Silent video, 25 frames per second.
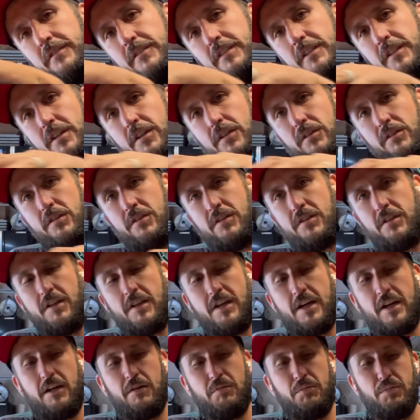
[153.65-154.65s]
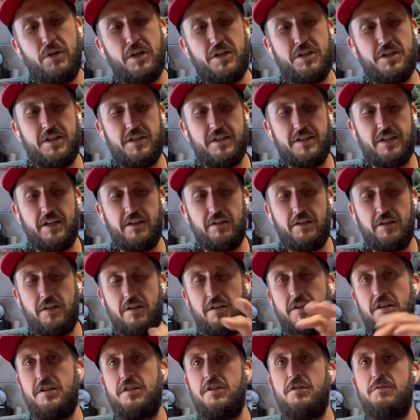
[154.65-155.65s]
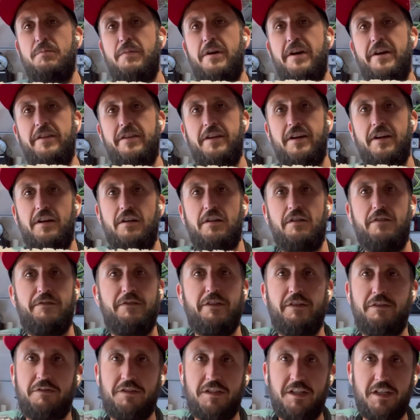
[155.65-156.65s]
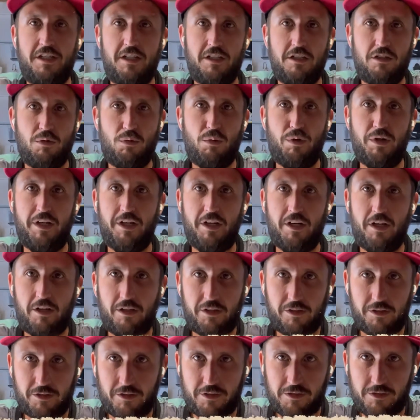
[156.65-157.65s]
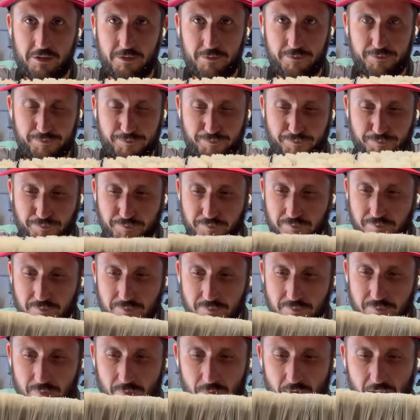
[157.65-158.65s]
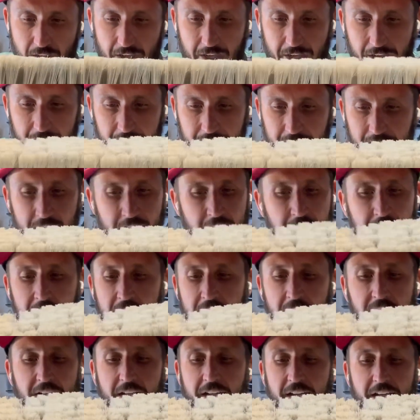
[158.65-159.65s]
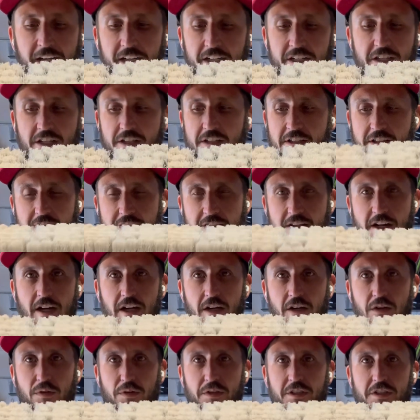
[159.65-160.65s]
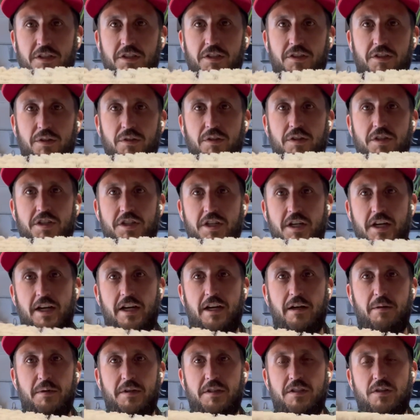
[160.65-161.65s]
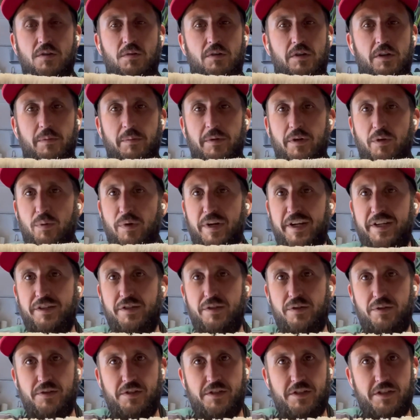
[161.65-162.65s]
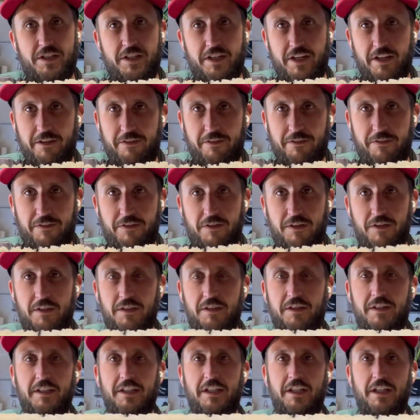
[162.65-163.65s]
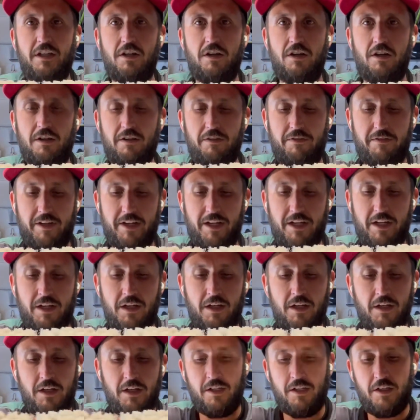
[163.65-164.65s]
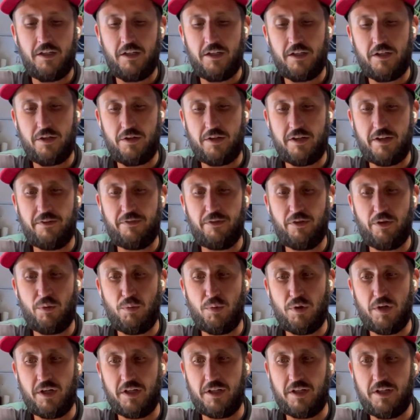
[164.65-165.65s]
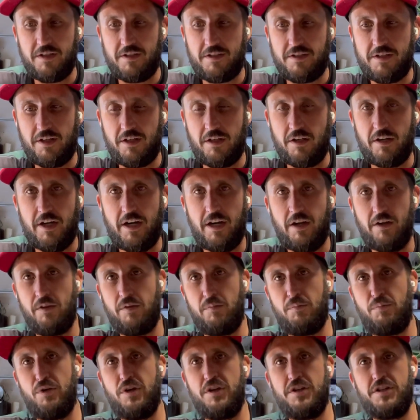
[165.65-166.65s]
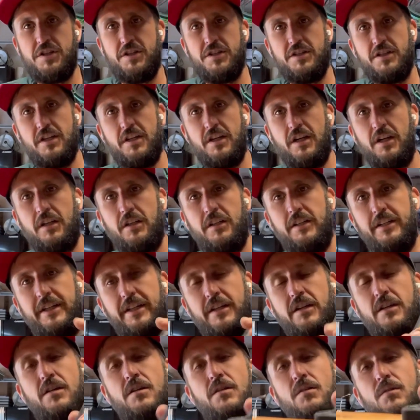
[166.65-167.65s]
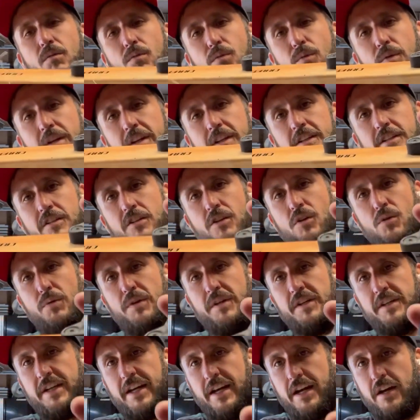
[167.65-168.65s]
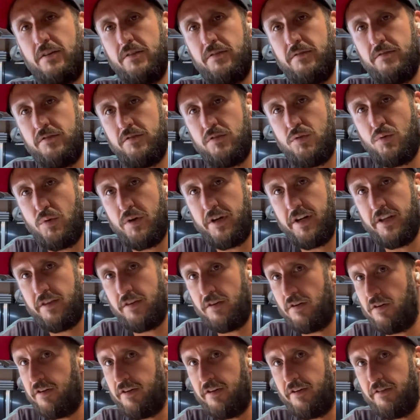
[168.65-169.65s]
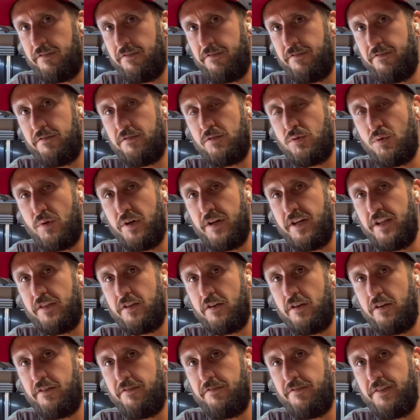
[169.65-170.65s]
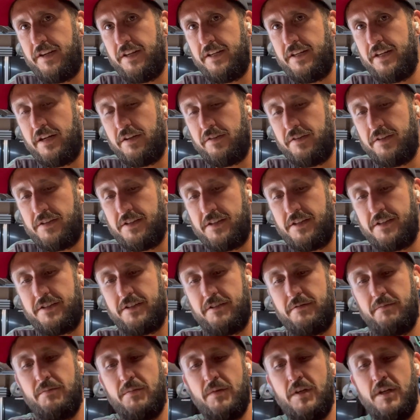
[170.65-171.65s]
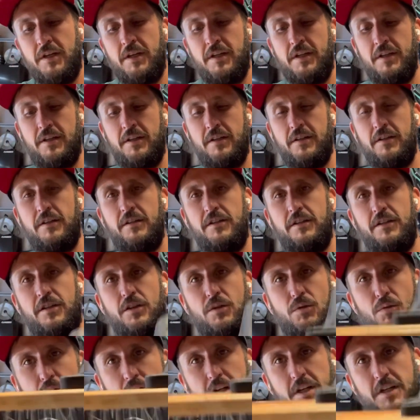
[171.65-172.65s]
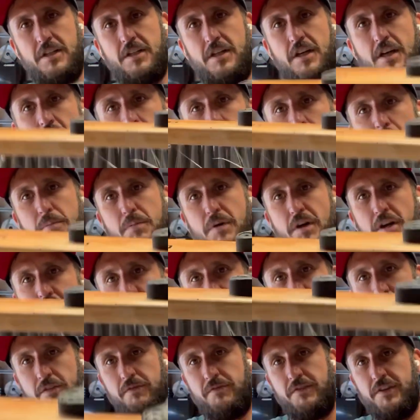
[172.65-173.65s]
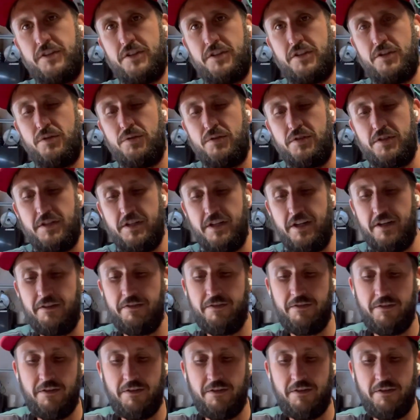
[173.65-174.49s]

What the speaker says: There's a lot of brushes out there that you might think are $15, $20, and it just is not going to do the job. It's going to be way too stiff and all of that. You definitely want to consider how the brush is going to clean when it's going down 20-30 feet down the system. You don't want it to hop on you if it's too stiff.